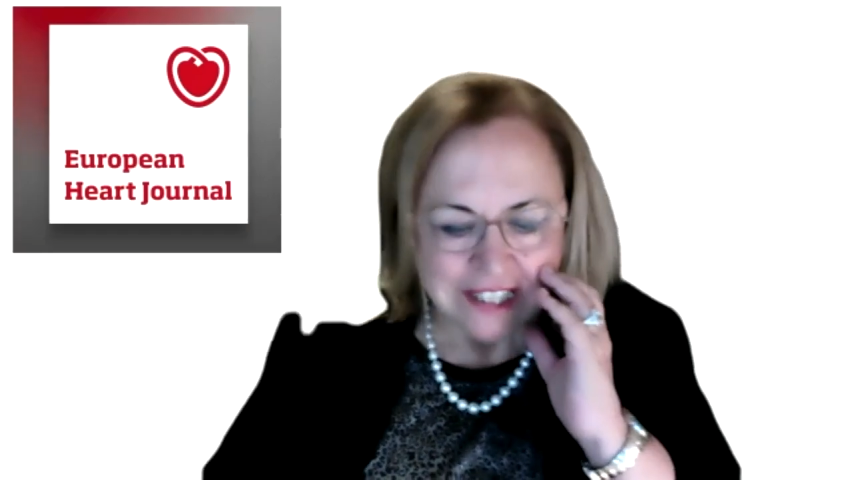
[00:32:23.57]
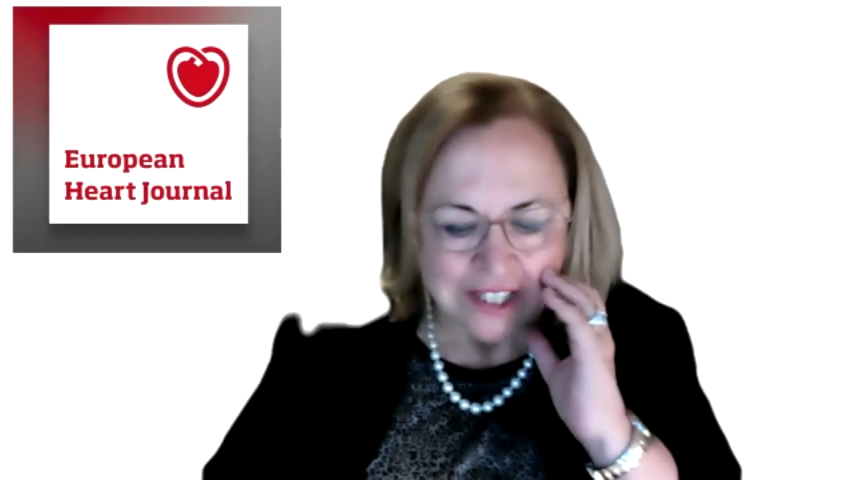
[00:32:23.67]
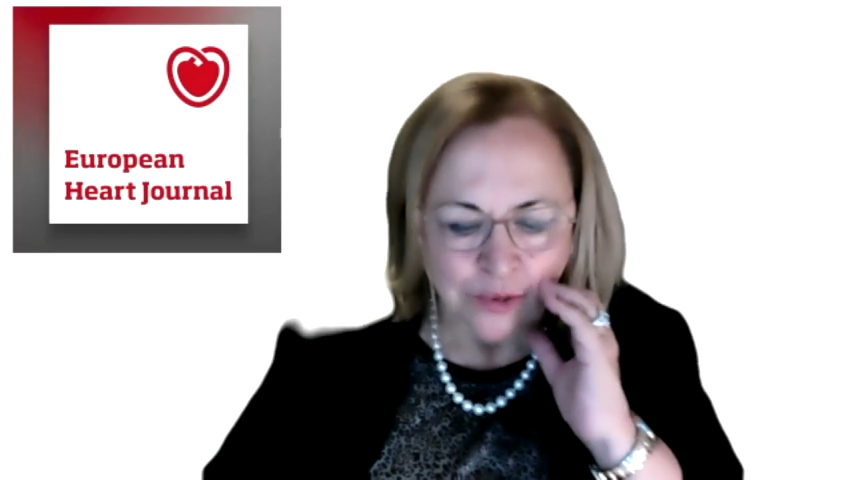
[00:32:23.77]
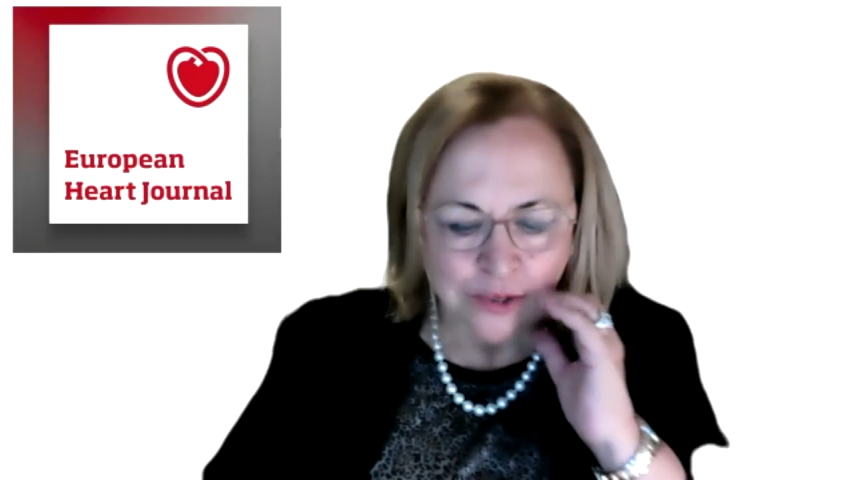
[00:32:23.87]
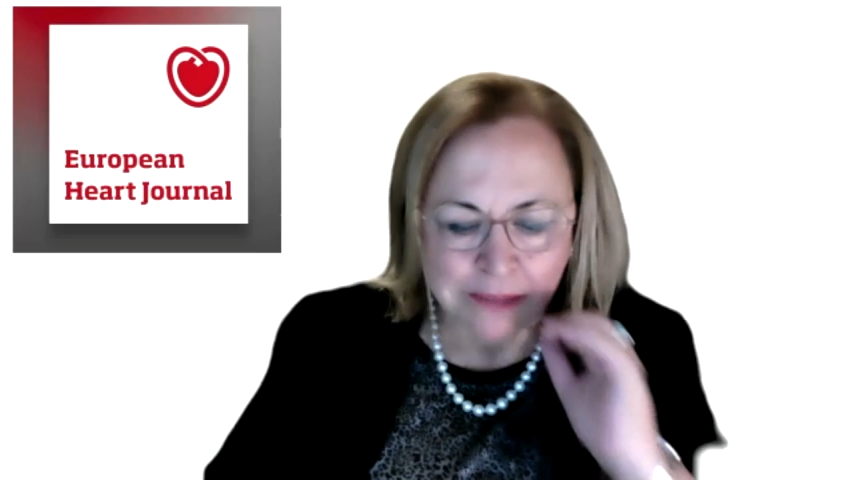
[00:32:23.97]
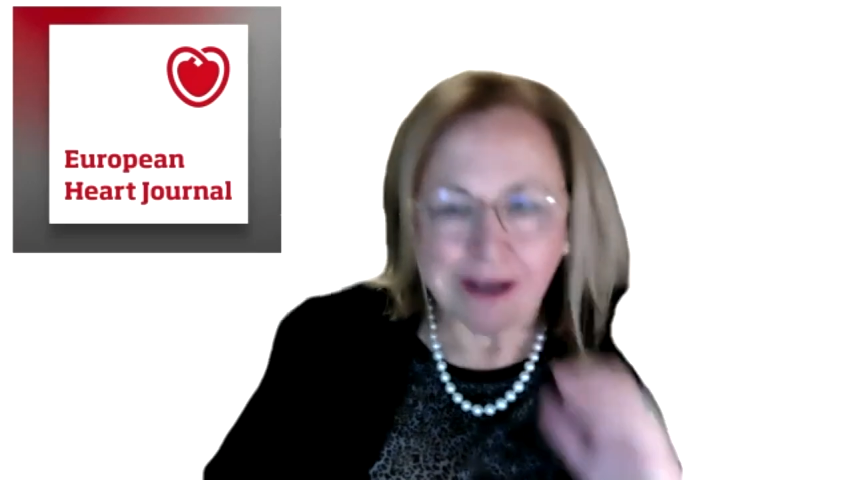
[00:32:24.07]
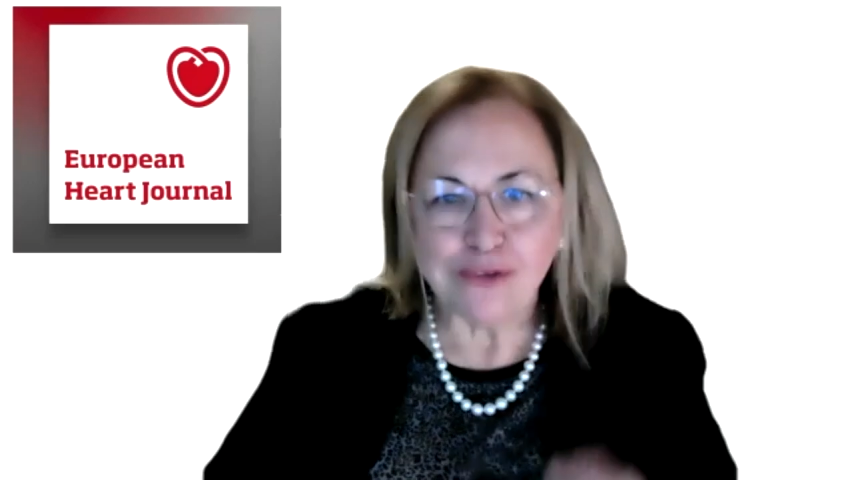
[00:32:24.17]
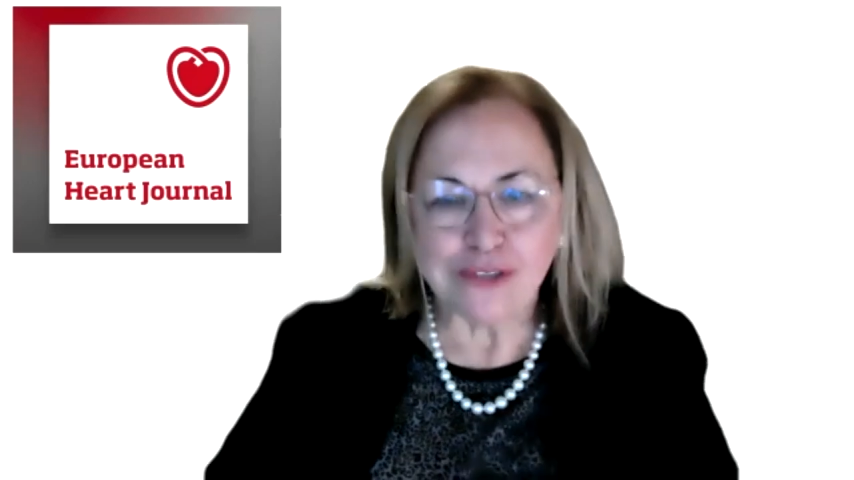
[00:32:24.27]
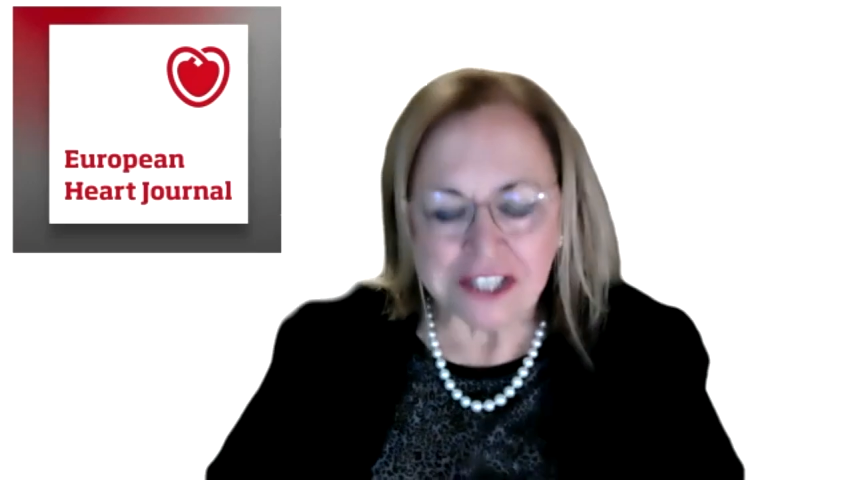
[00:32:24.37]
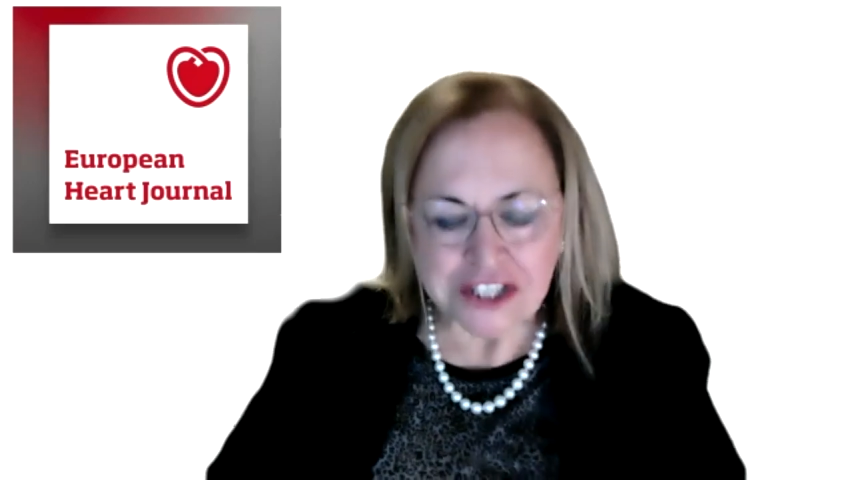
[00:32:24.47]
What
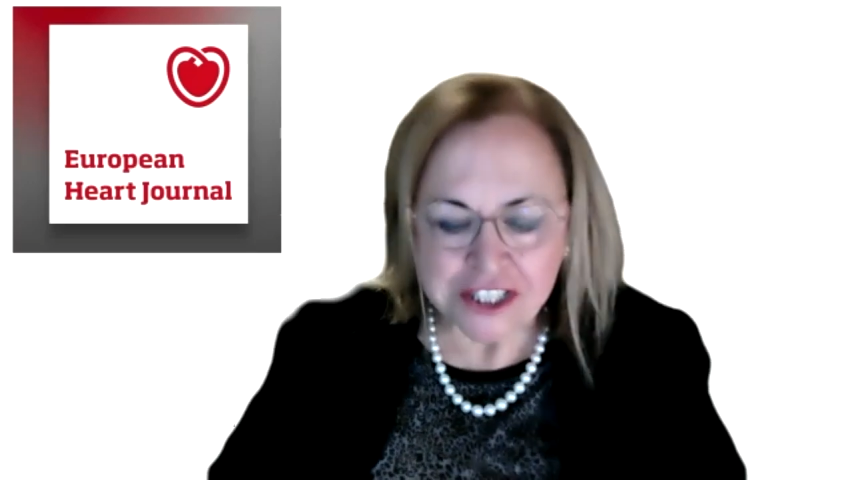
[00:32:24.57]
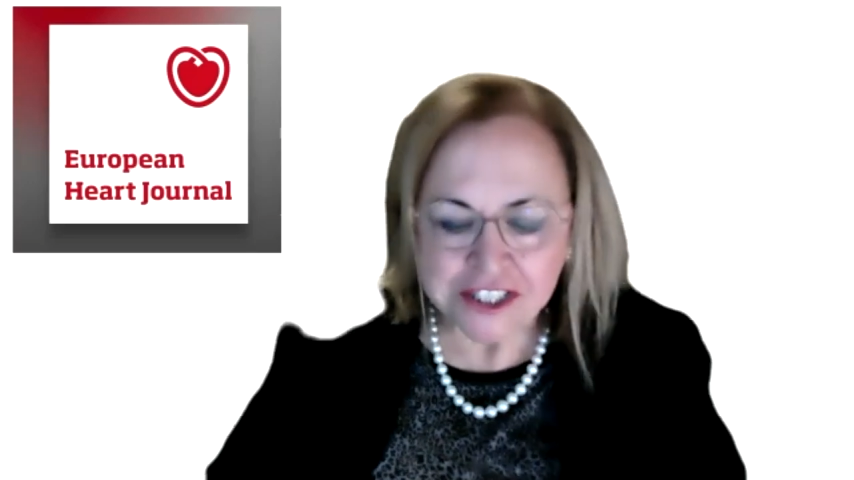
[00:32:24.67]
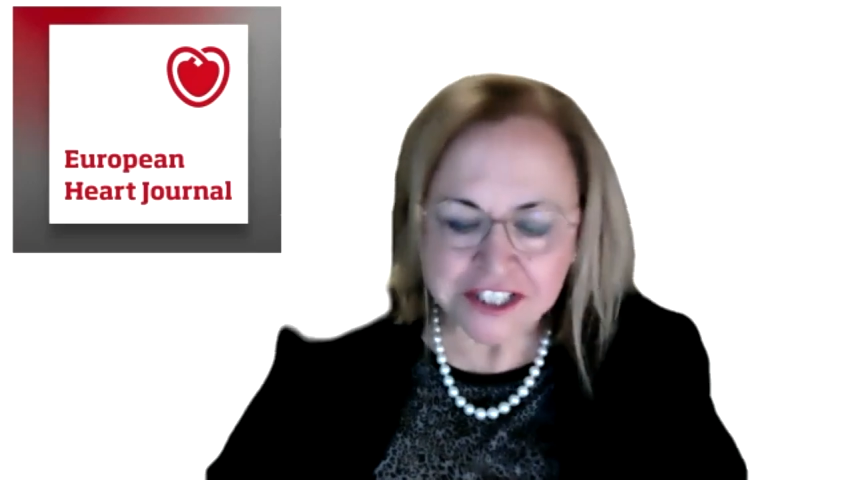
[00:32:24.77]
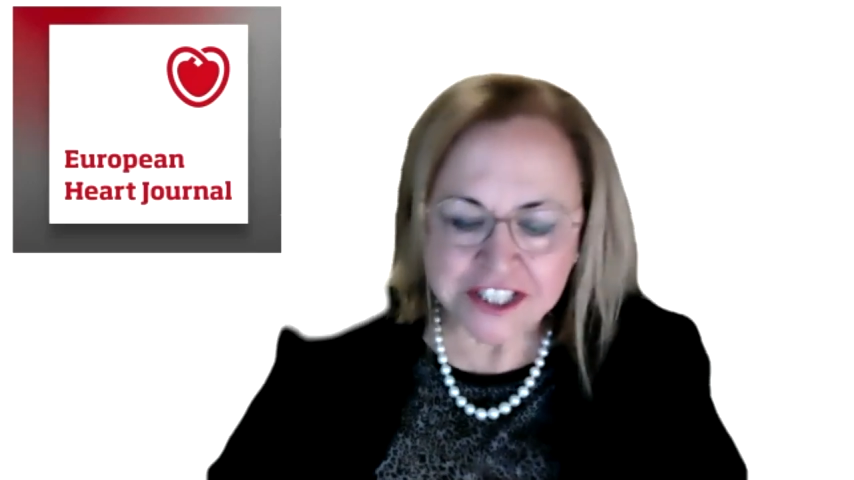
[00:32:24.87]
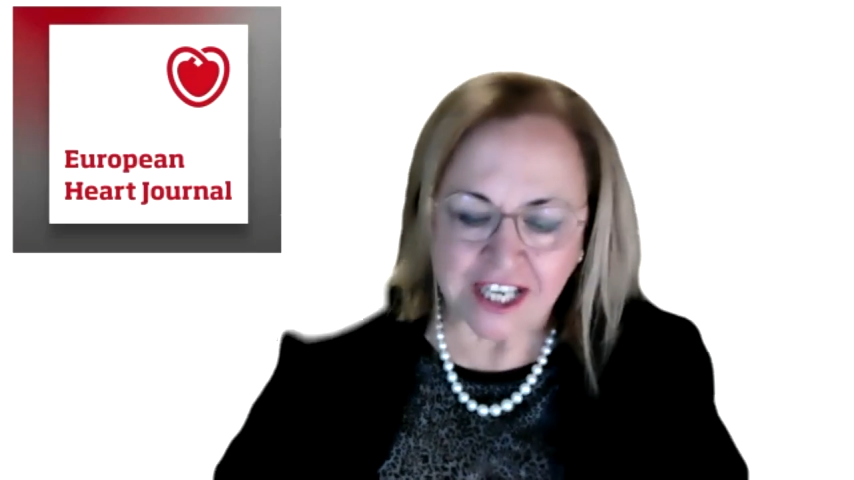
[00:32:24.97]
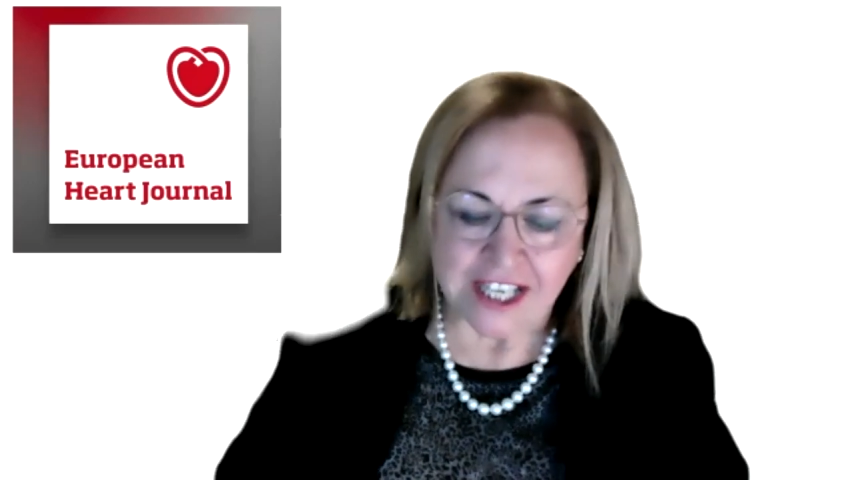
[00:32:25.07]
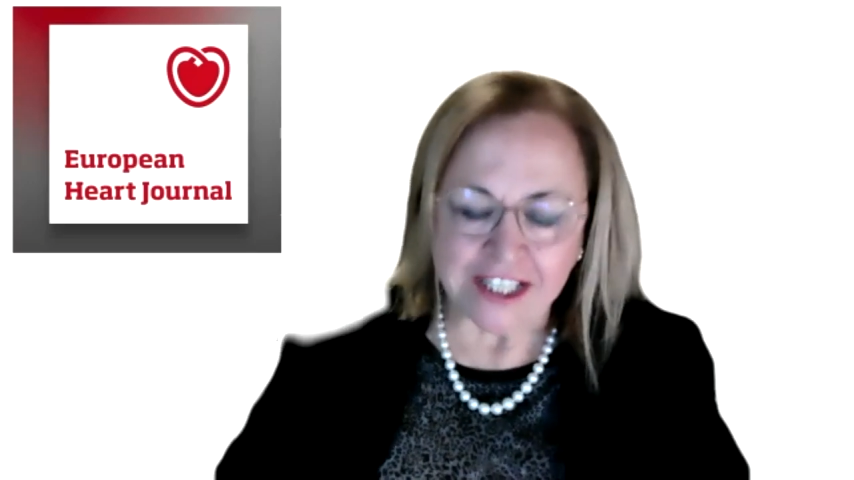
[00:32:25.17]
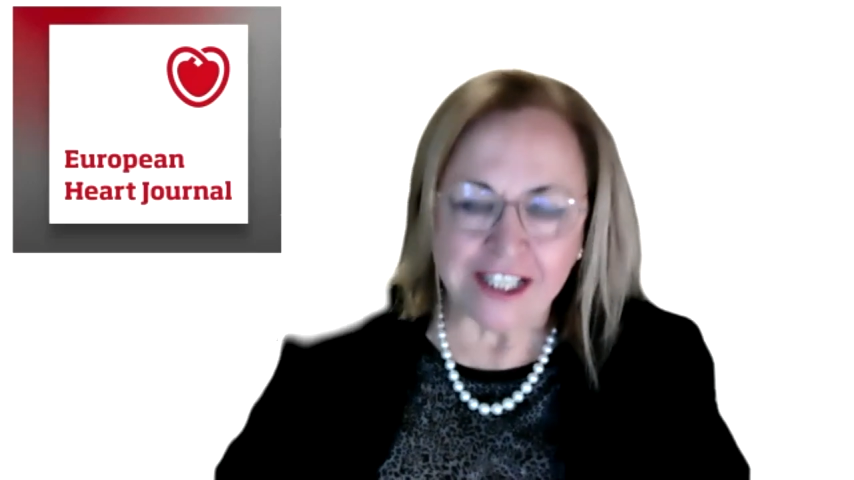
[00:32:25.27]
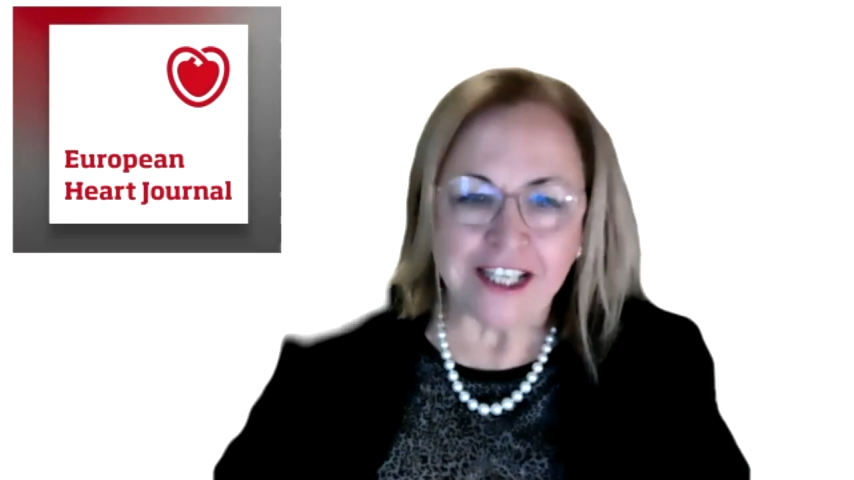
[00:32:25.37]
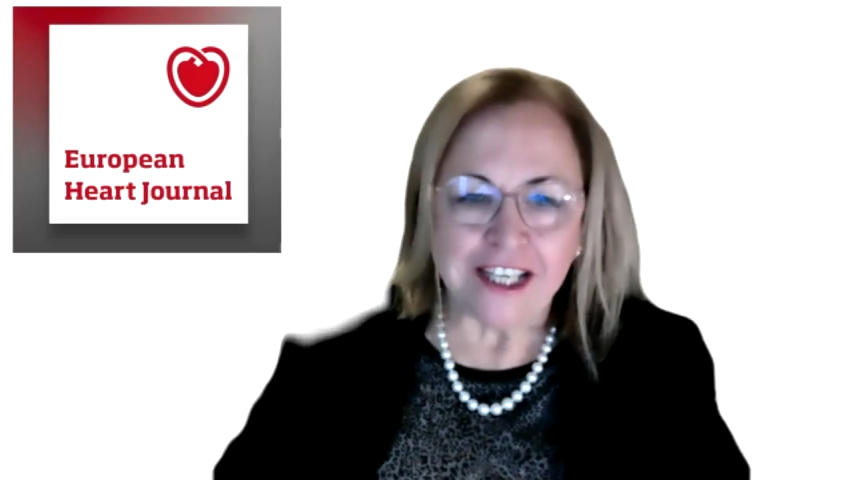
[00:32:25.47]
about reaching the sky